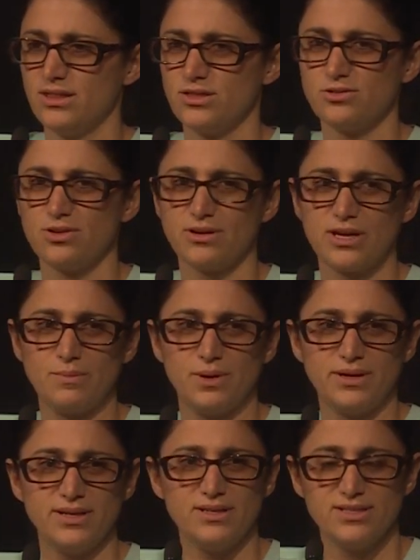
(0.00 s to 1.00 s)
They're talking
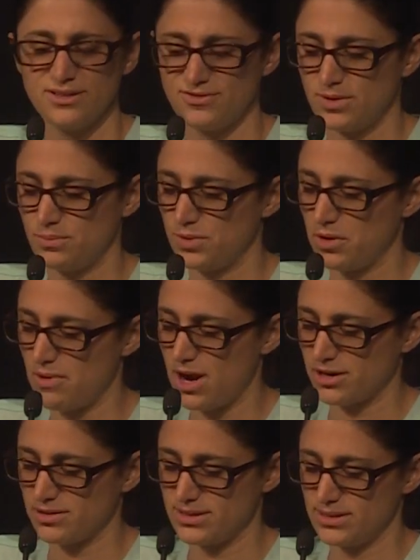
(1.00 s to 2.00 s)
about indifferent
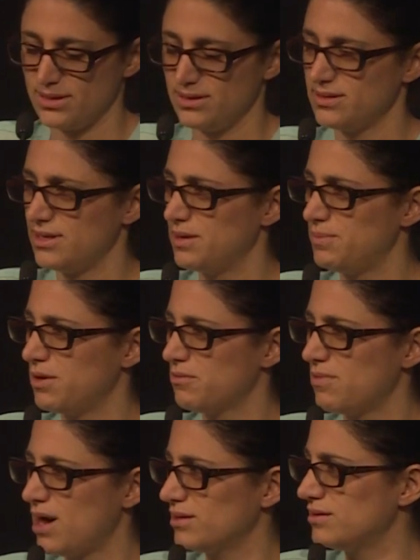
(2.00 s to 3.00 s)
bureaucracies and about
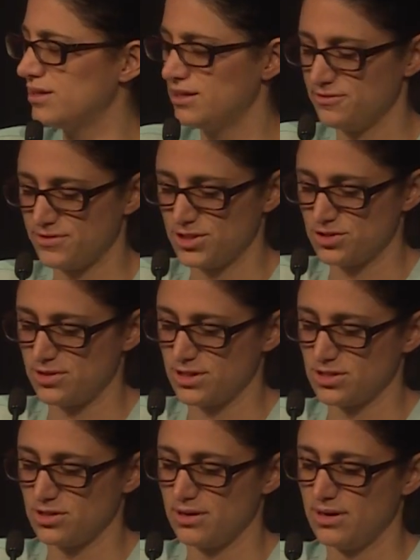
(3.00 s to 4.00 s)
rotten
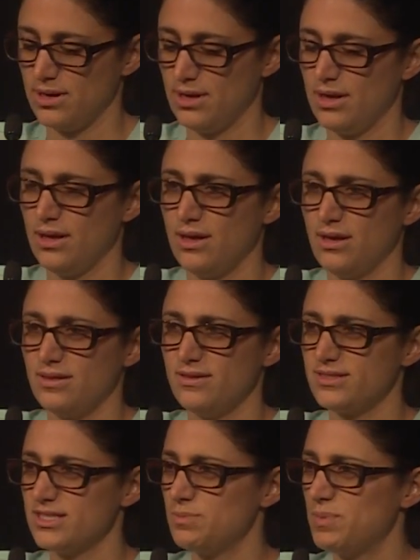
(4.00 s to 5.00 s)
infrastructure.
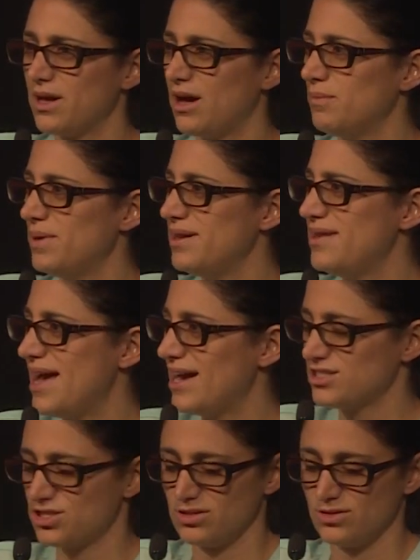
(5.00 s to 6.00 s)
This has become a
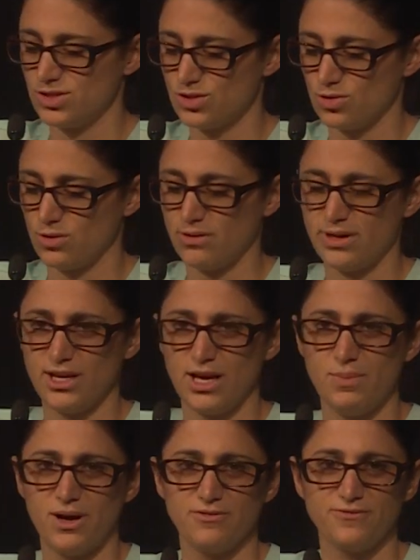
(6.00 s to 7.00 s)
national story
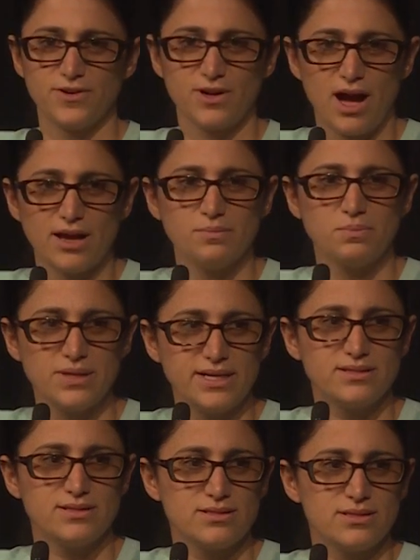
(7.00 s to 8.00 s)
about forgotten
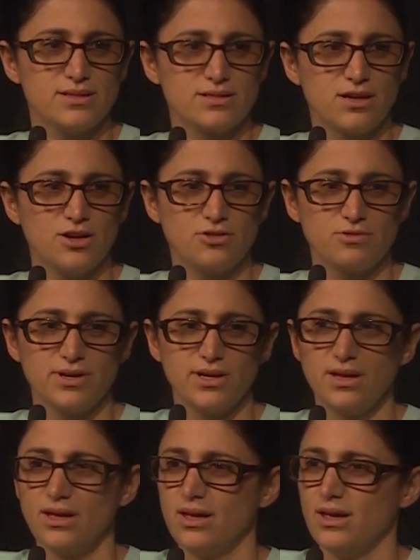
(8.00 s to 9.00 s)
places in this
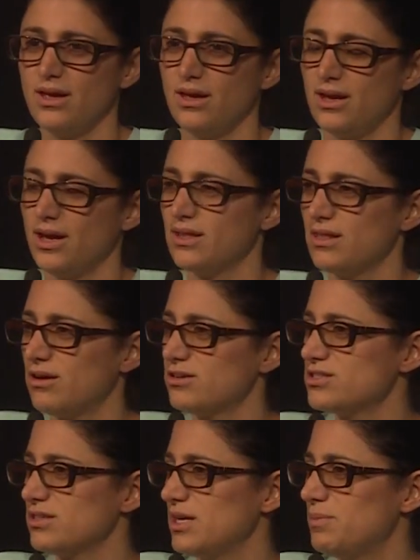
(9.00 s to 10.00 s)
country and
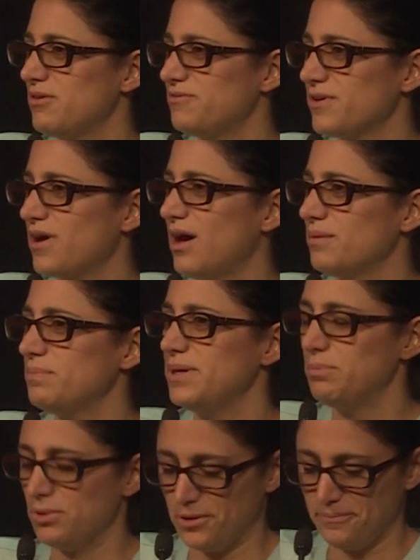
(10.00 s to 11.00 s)
largely about forgotten
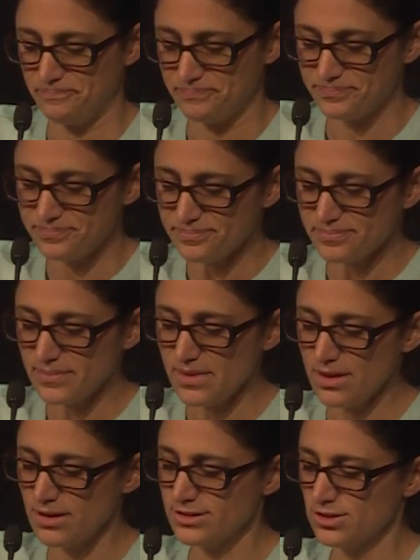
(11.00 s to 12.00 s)
people.
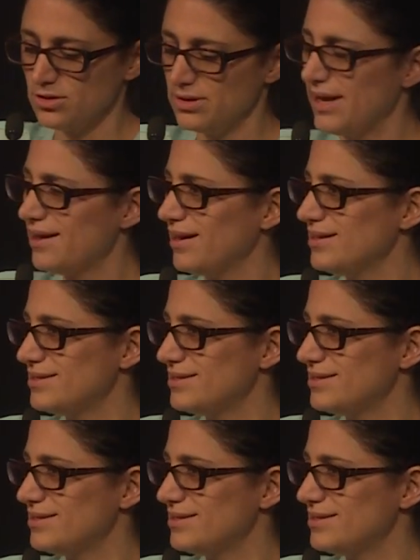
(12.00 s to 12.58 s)
So like I